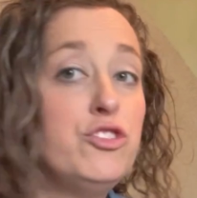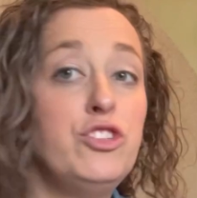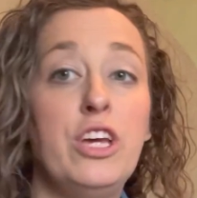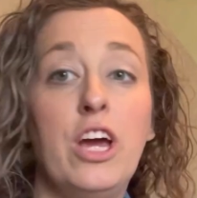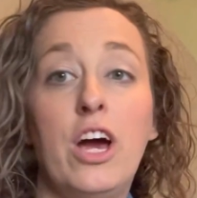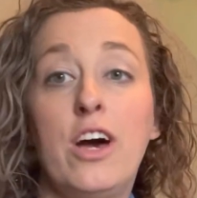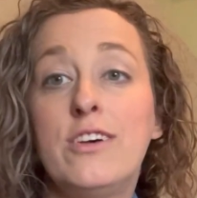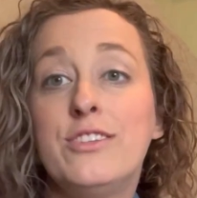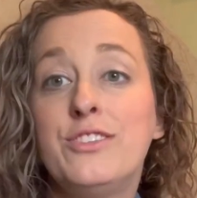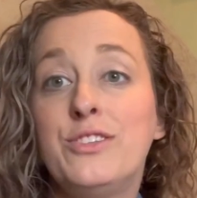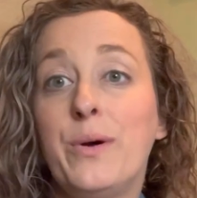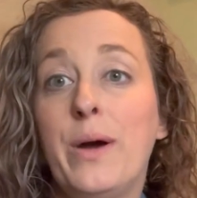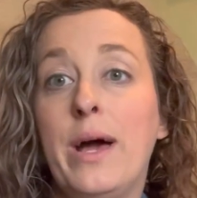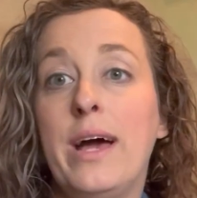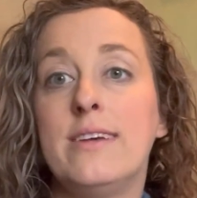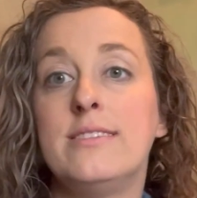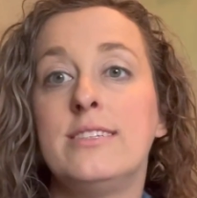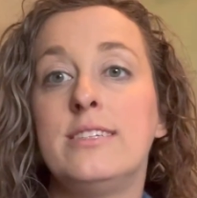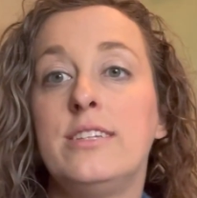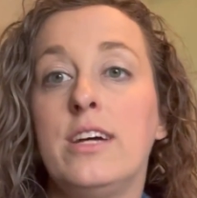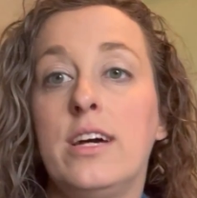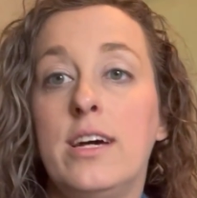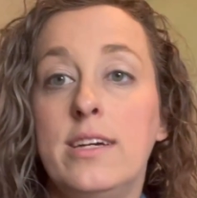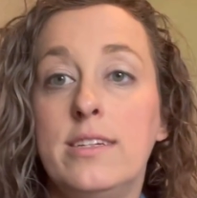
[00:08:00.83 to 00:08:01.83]
She also
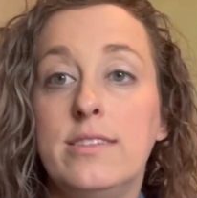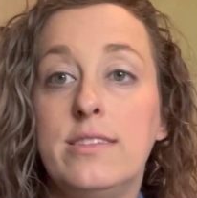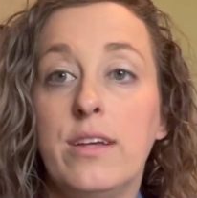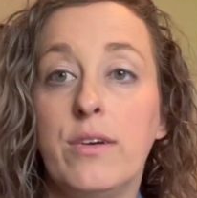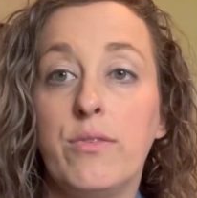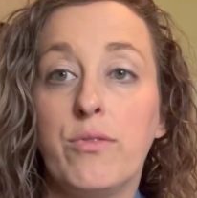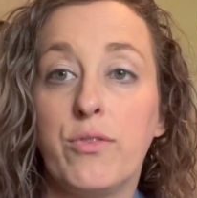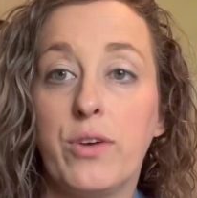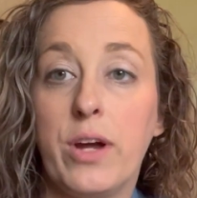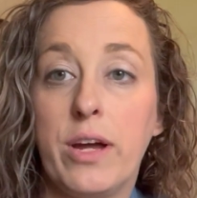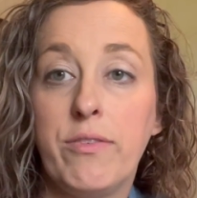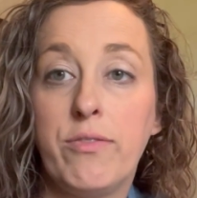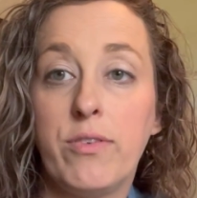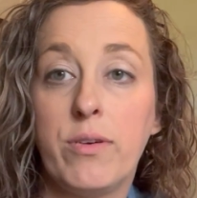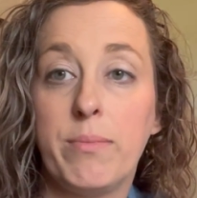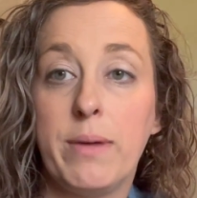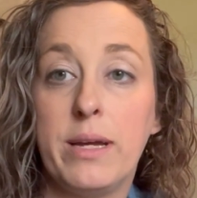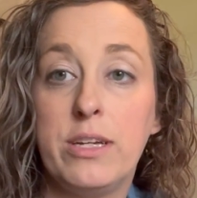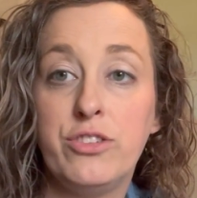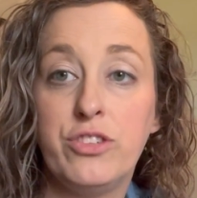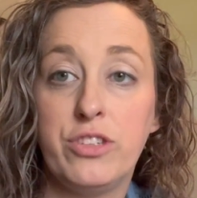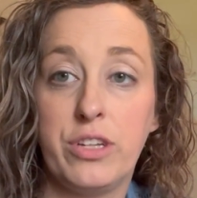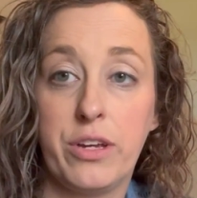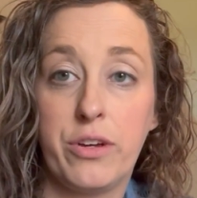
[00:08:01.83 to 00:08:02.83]
has tons of
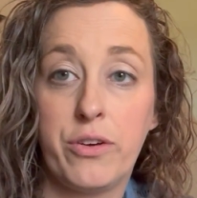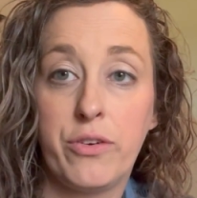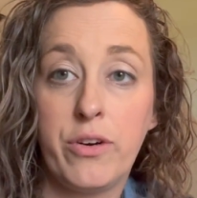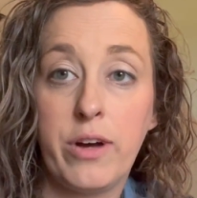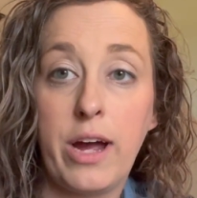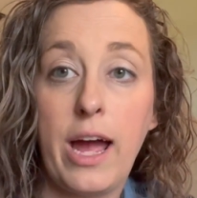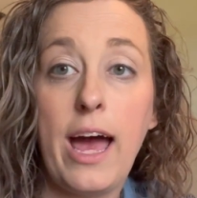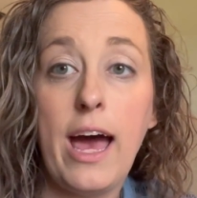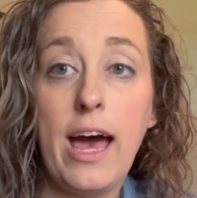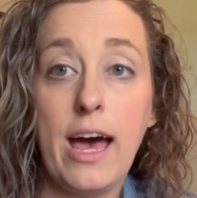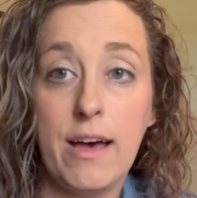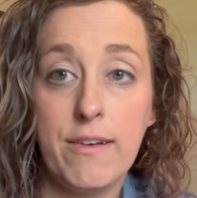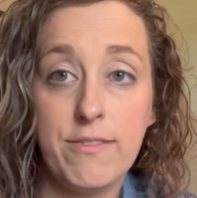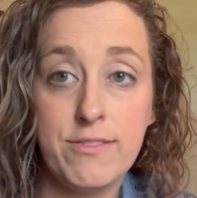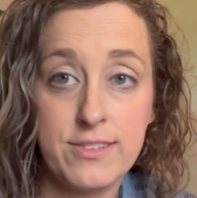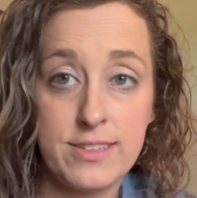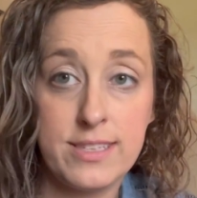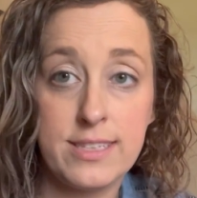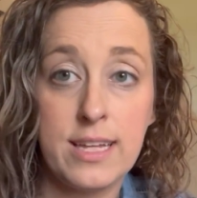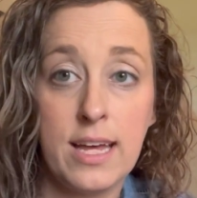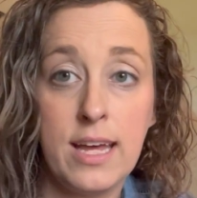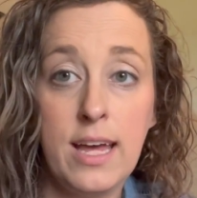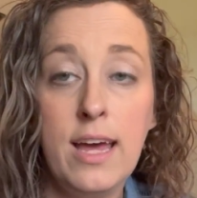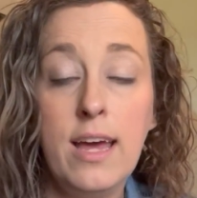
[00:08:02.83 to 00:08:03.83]
Reformation
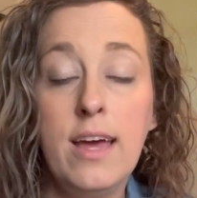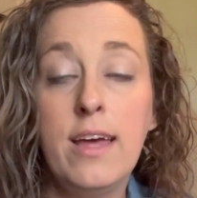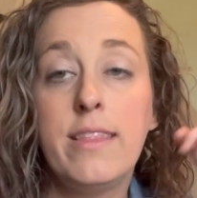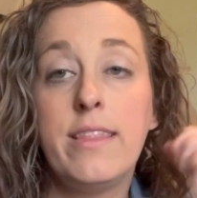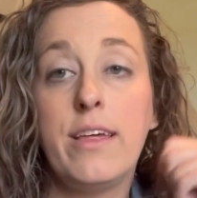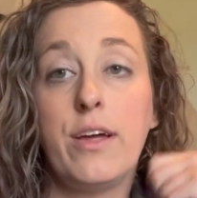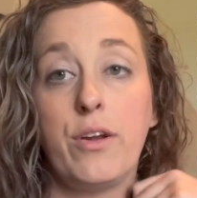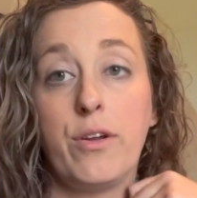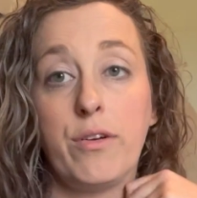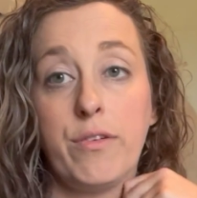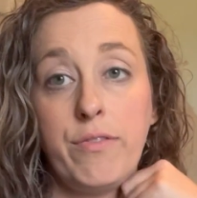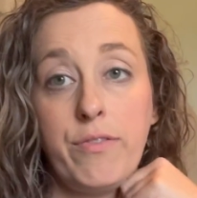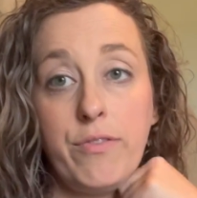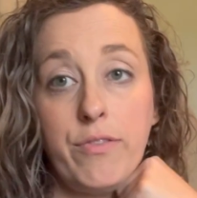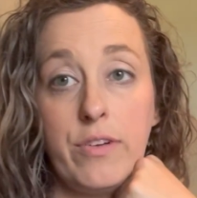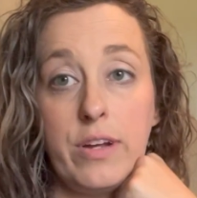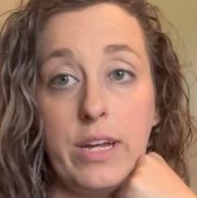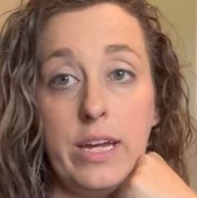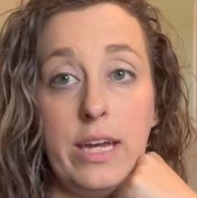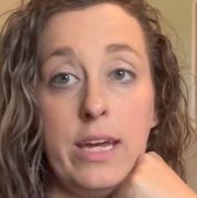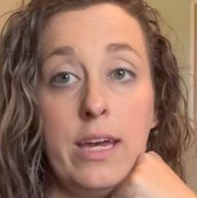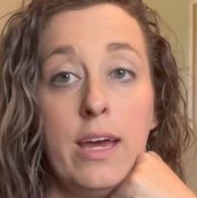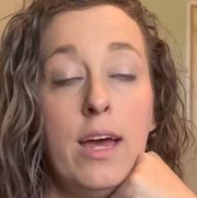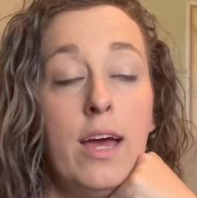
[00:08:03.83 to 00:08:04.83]
crafts that are
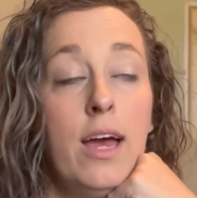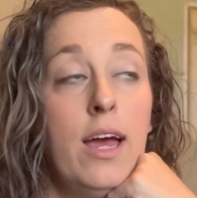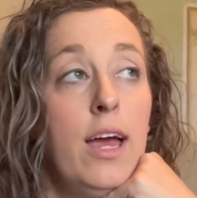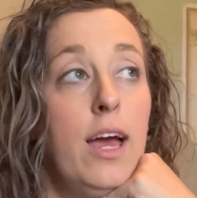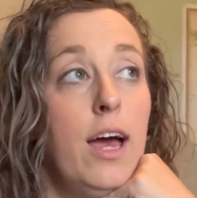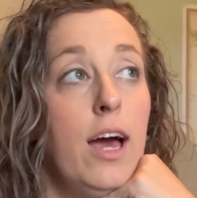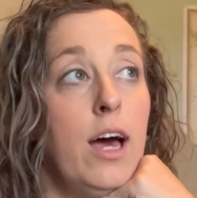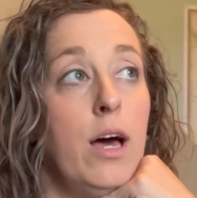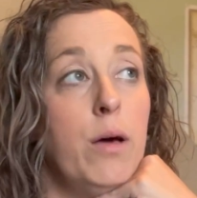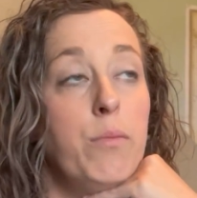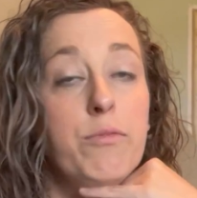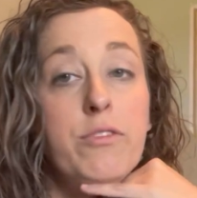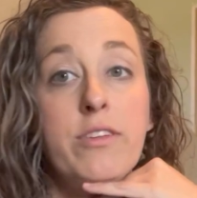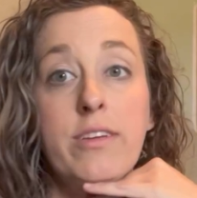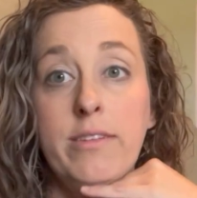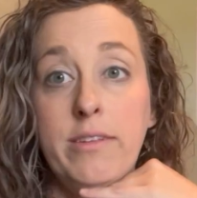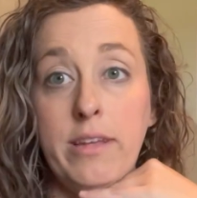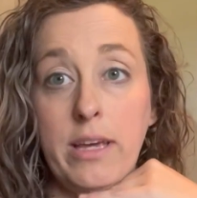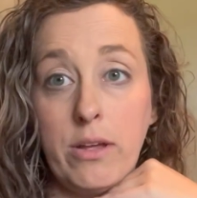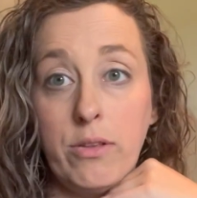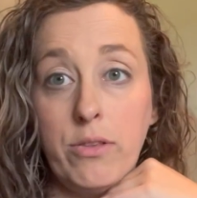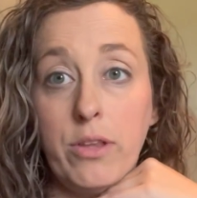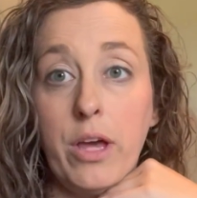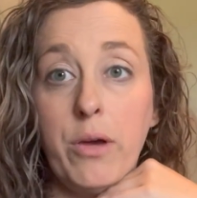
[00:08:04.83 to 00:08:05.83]
free to
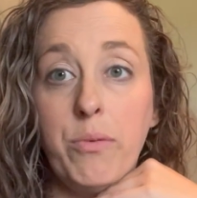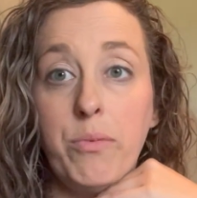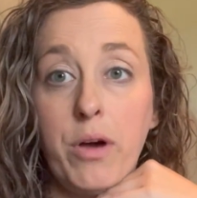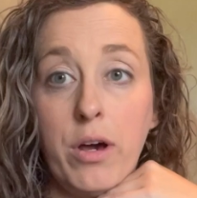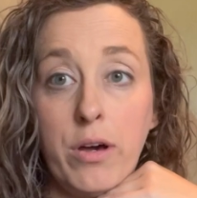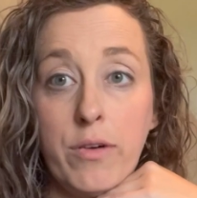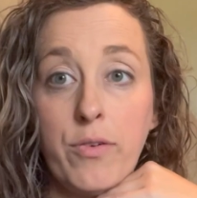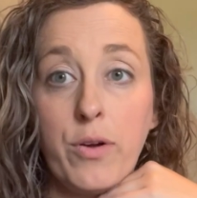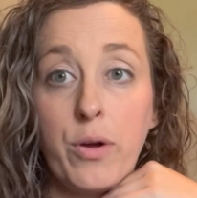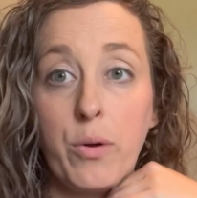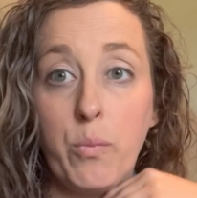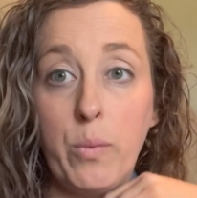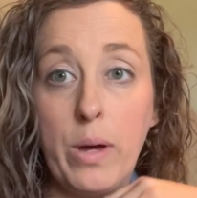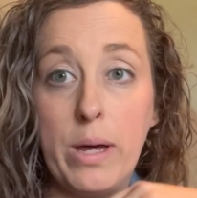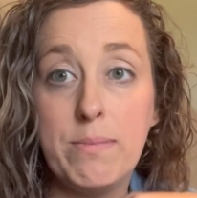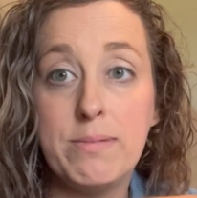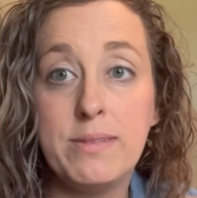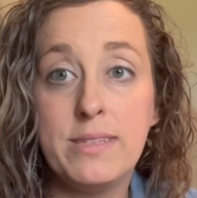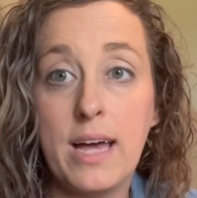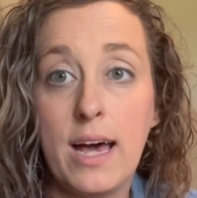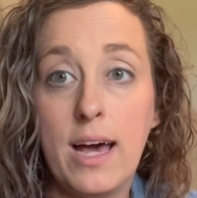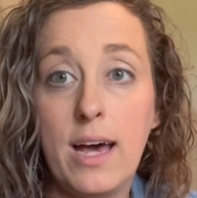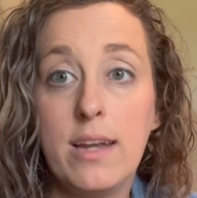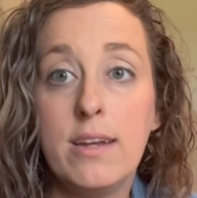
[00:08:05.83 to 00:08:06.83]
download off her
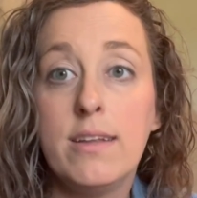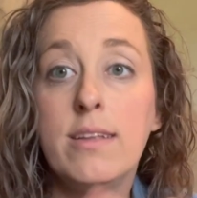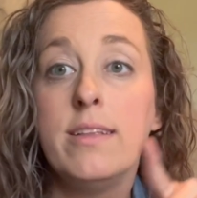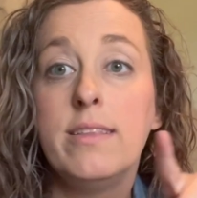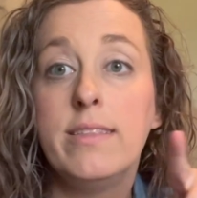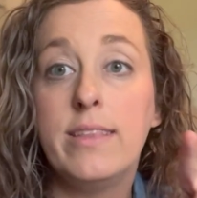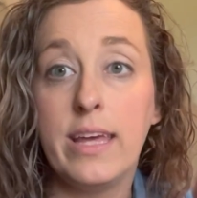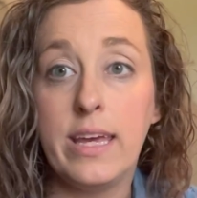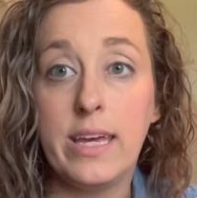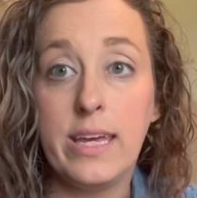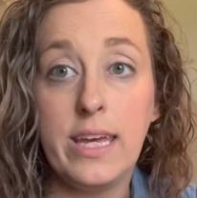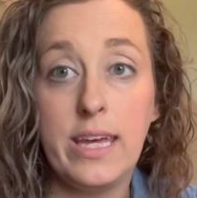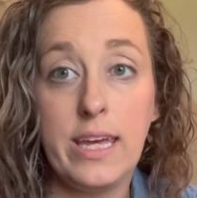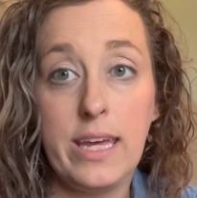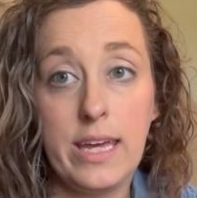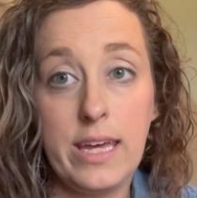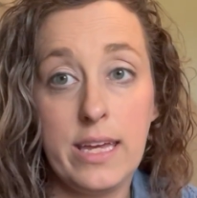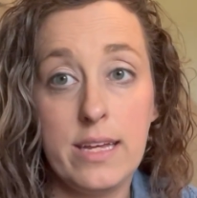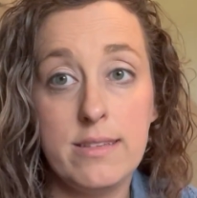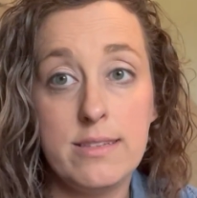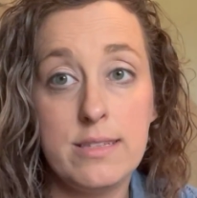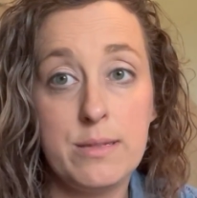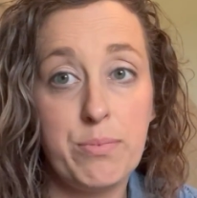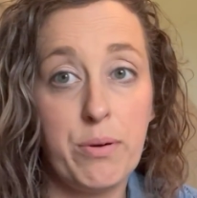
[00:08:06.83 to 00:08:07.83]
website,
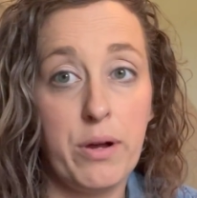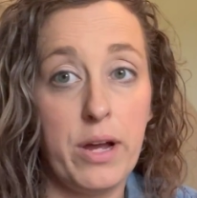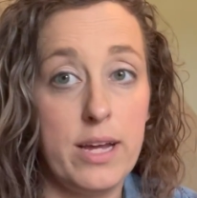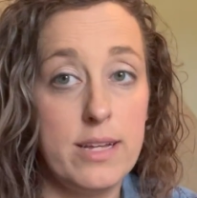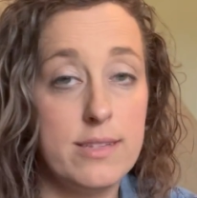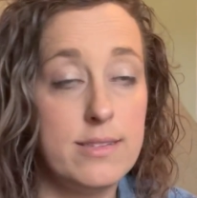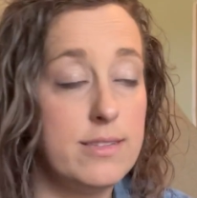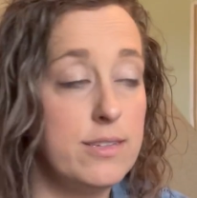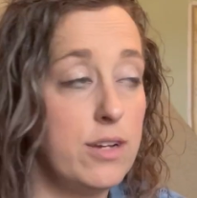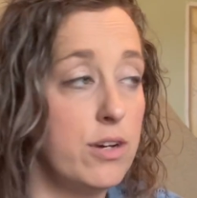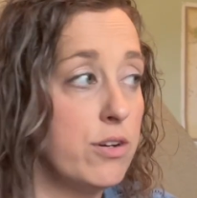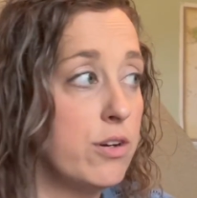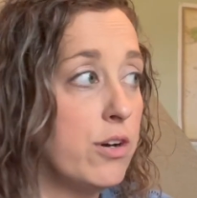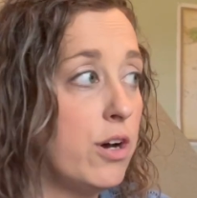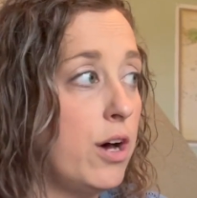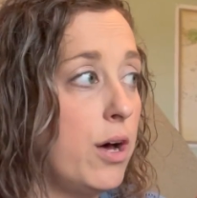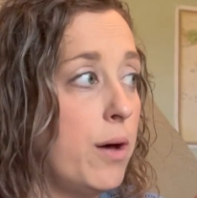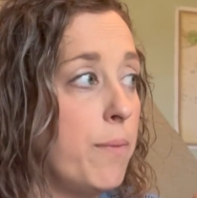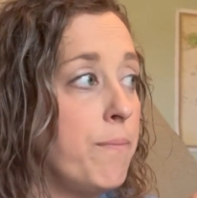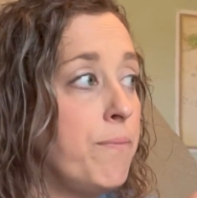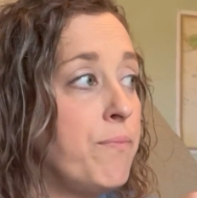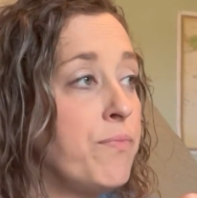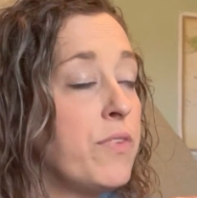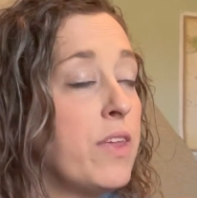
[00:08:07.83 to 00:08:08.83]

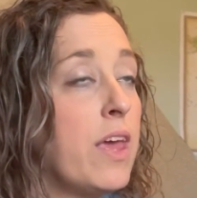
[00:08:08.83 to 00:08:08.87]
thinkingkidspress.com.